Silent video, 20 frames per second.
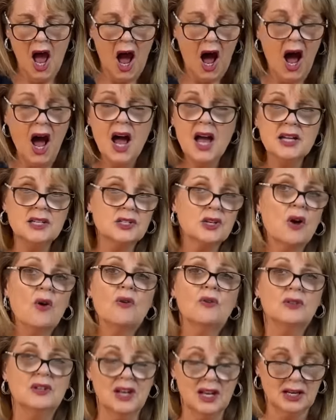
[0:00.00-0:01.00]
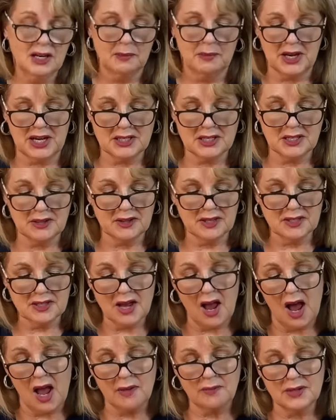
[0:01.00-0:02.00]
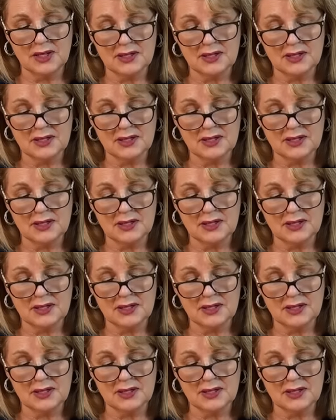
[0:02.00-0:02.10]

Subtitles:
"I told Lilibet at the time